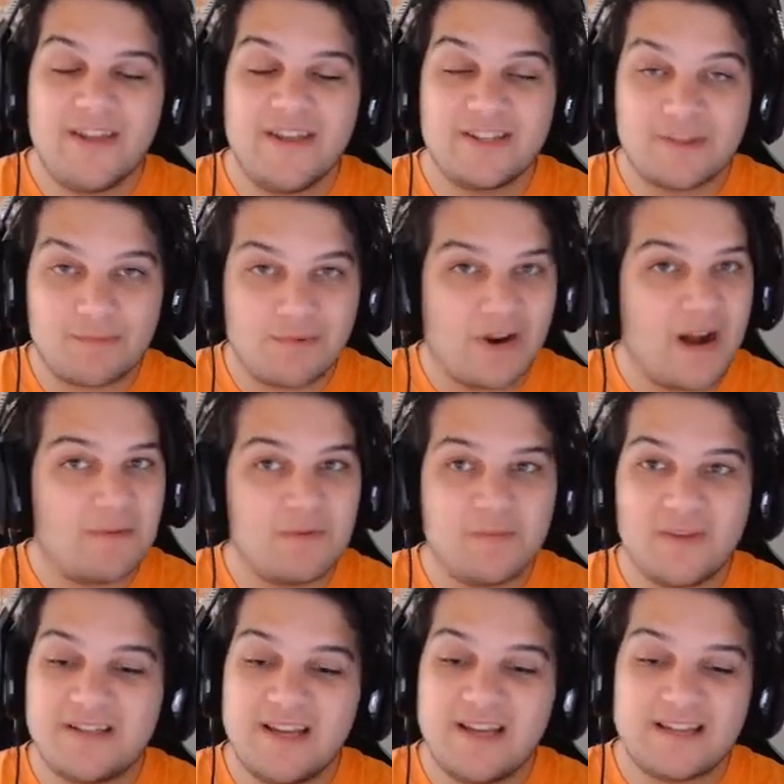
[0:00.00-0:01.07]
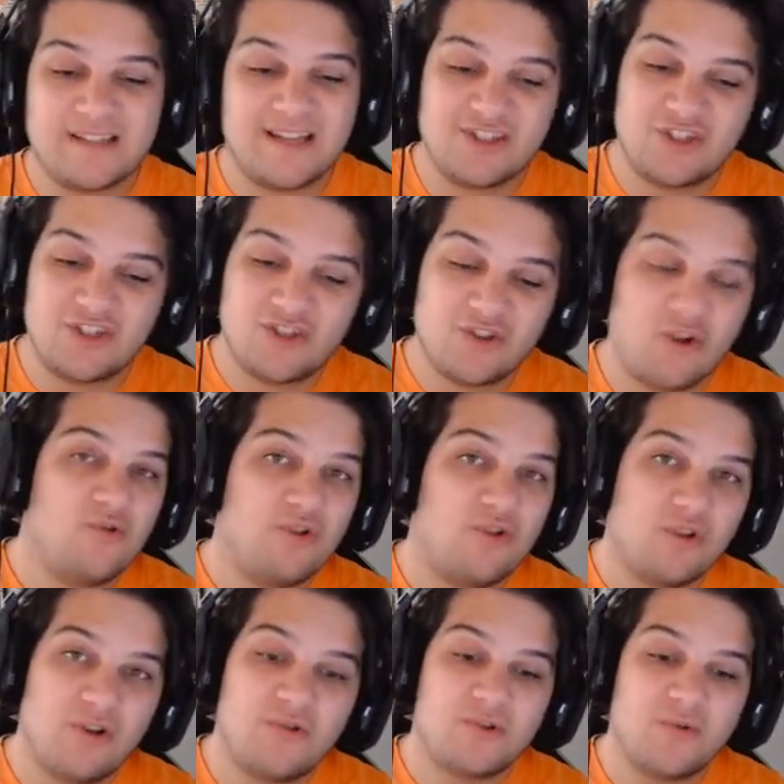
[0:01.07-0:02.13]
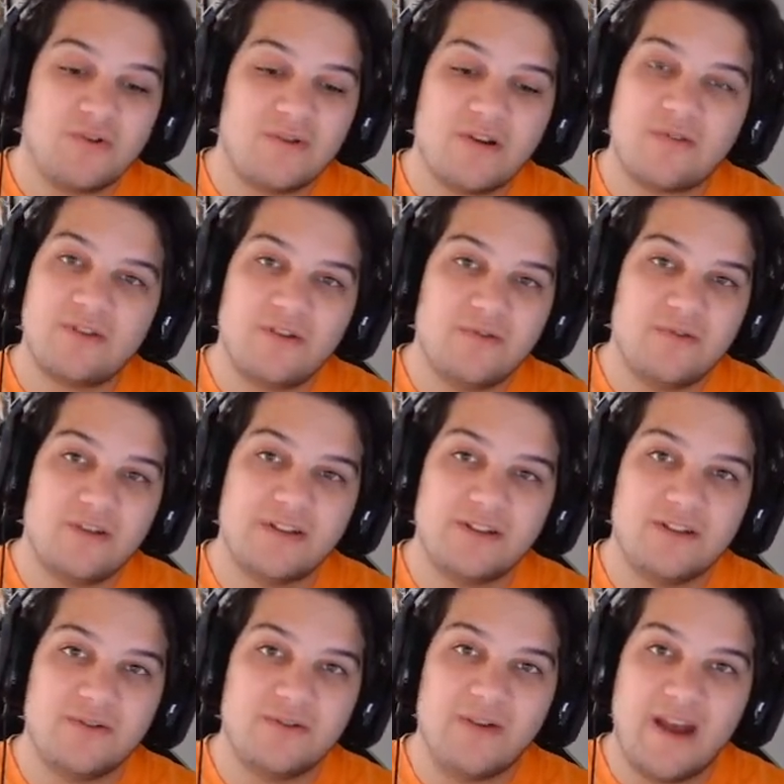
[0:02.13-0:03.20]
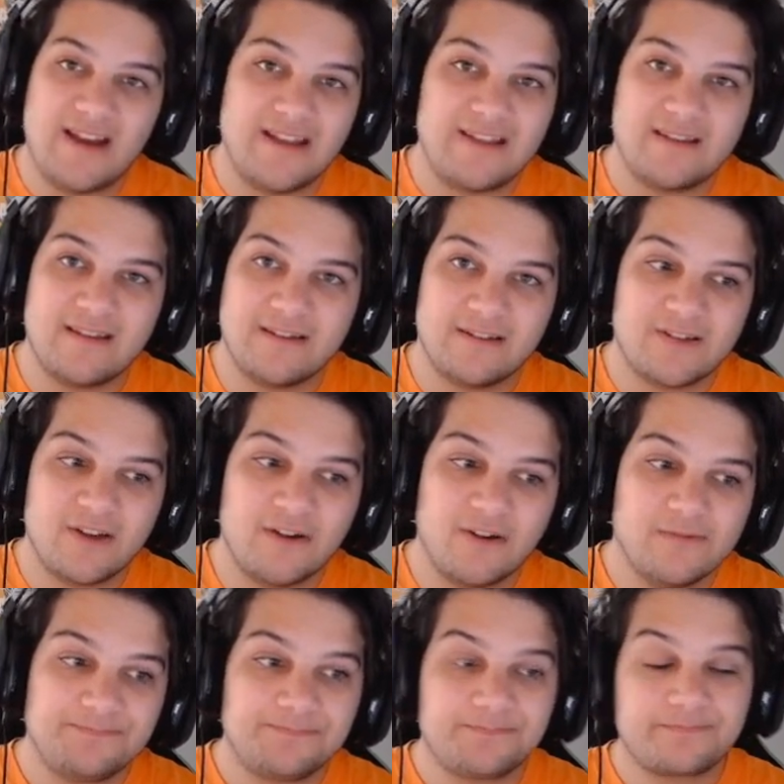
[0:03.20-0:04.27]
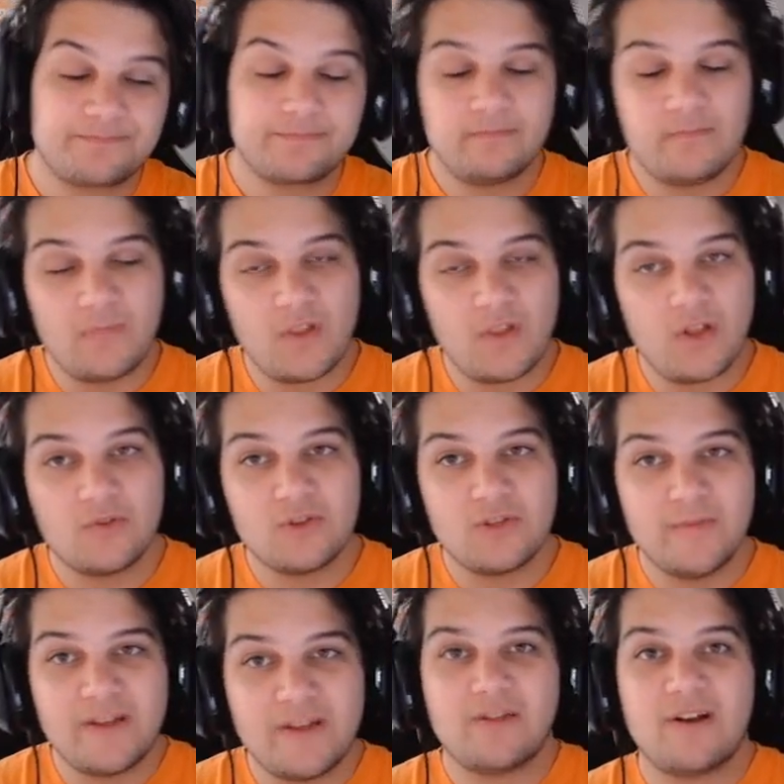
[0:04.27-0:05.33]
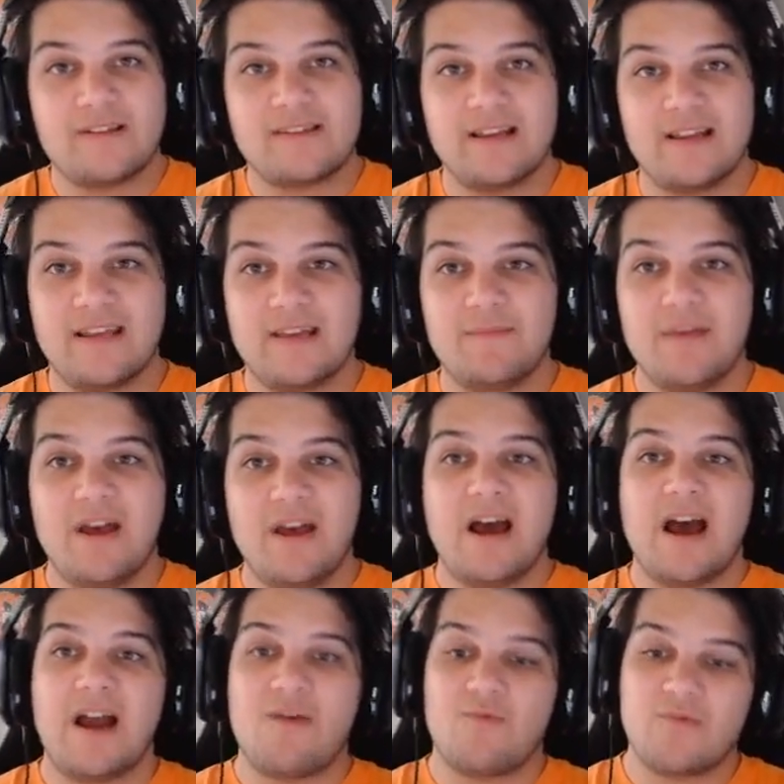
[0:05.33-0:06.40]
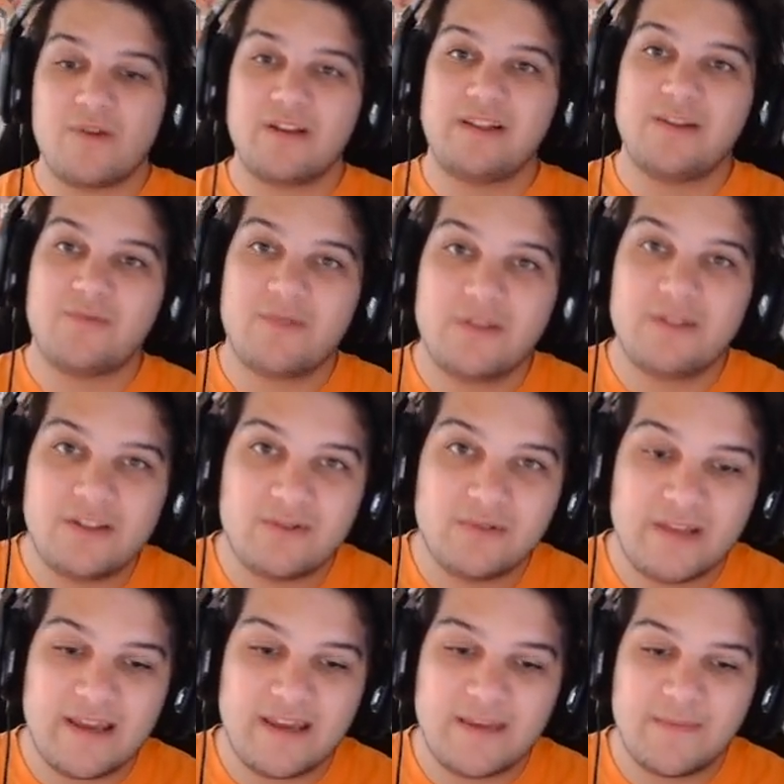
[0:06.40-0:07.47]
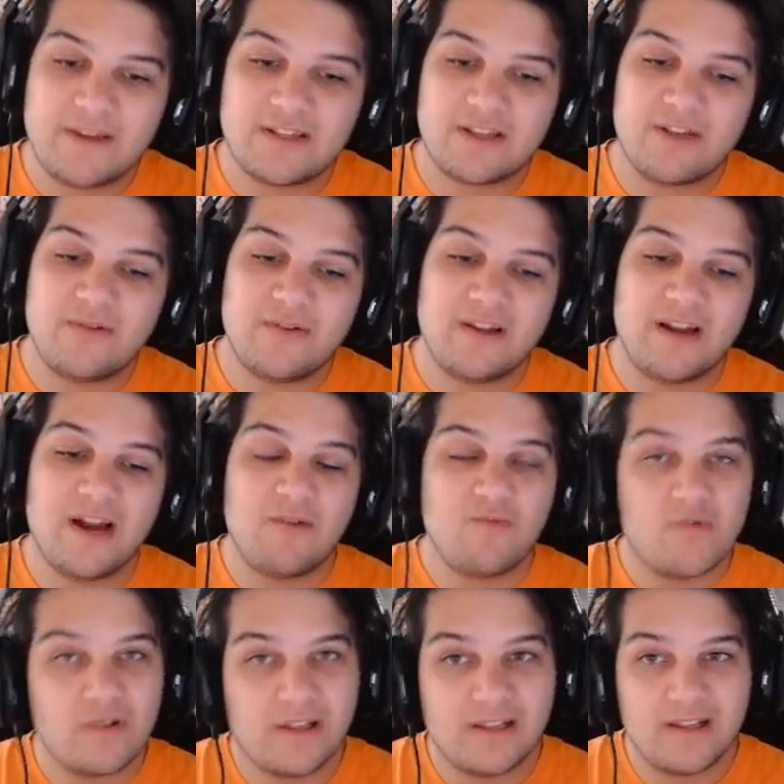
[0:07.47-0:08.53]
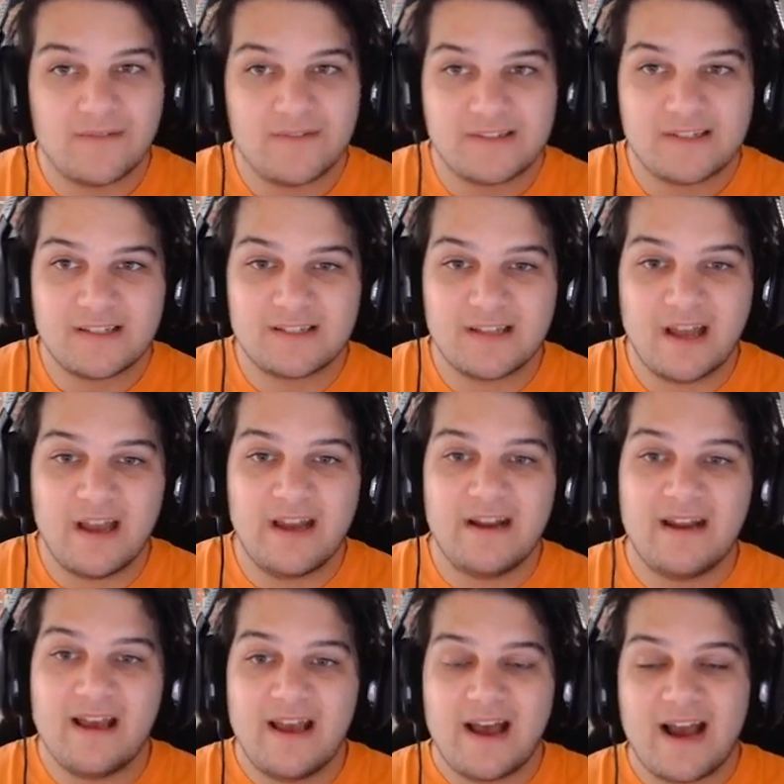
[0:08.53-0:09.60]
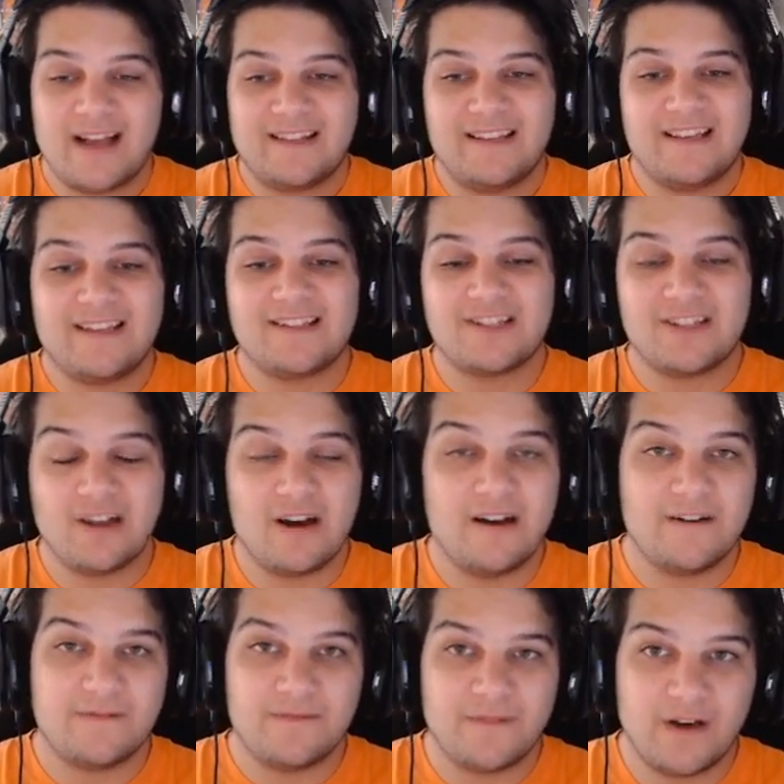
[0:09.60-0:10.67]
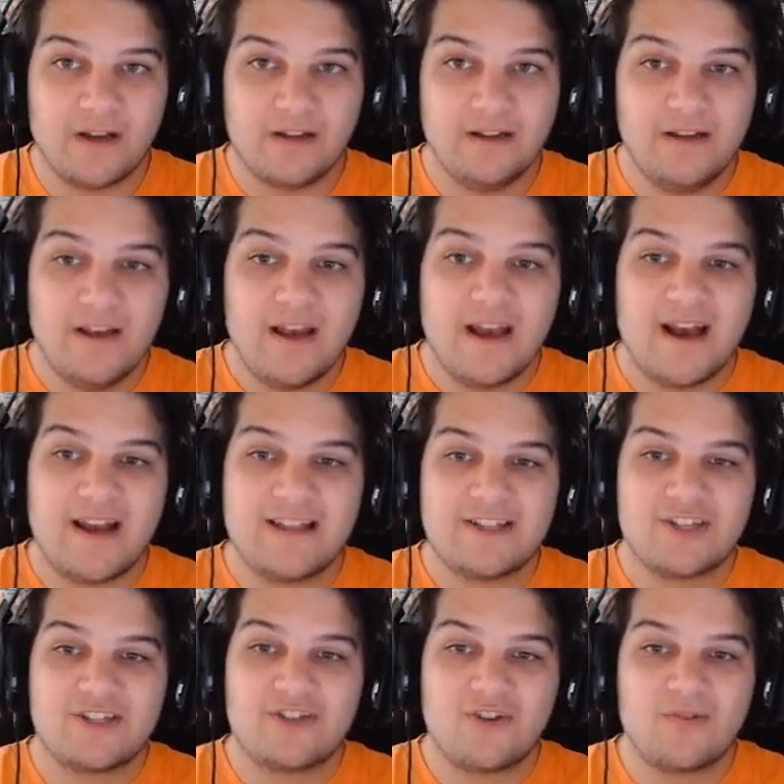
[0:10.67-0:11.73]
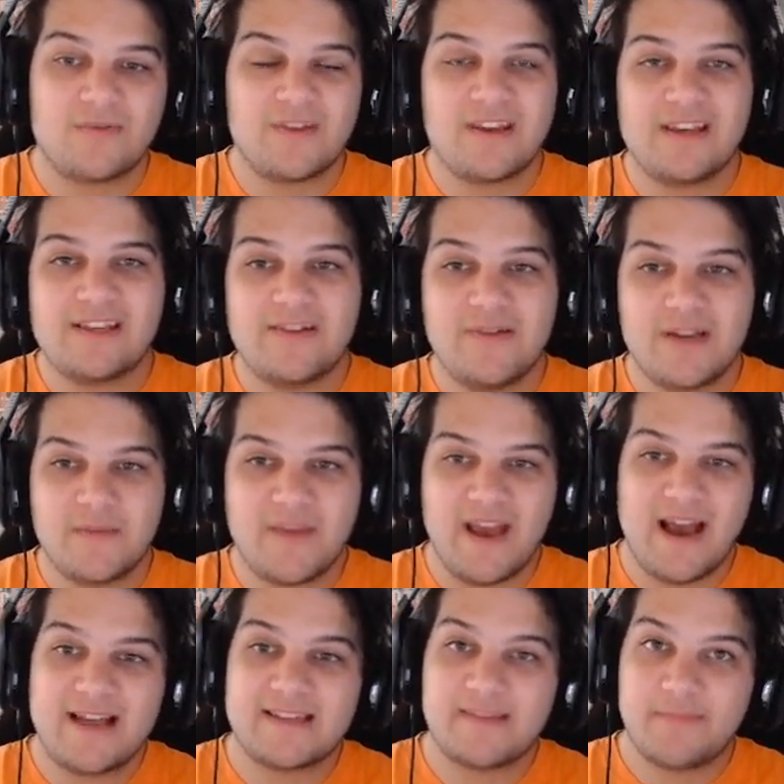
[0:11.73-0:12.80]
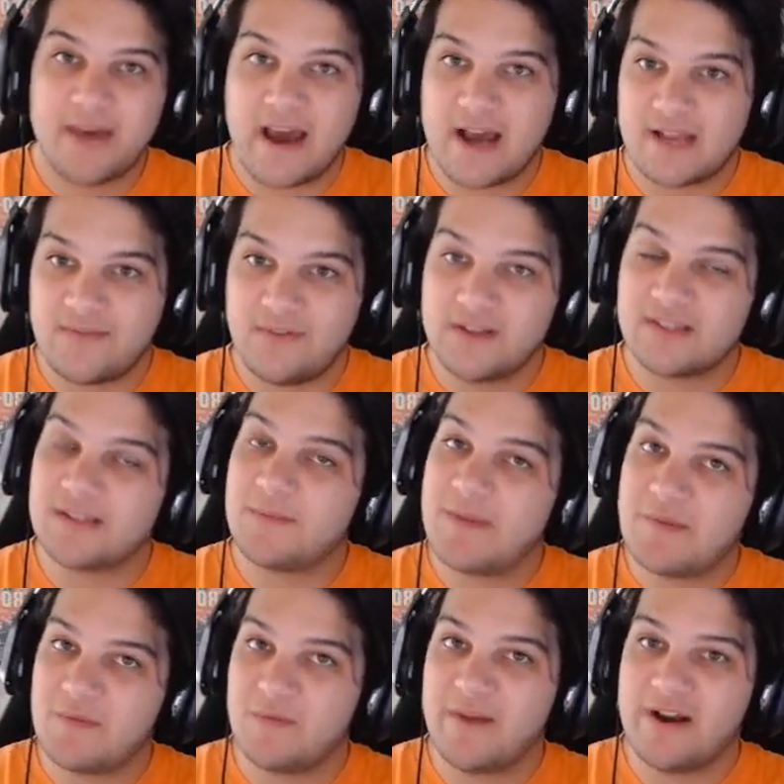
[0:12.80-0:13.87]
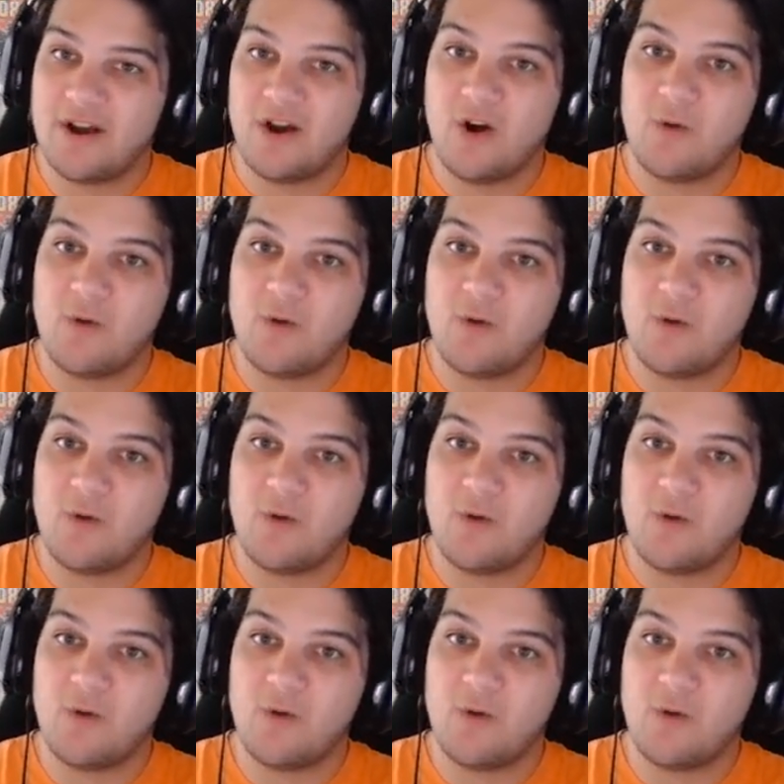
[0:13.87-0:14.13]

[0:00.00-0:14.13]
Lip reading: is a problem, because he has to get so close to another unit to do anything. So those are my thoughts on him. I really, really do like him as a unit. I really love his design. I think he's a ton of fun. I just don't think he's going to be as impactful as some people might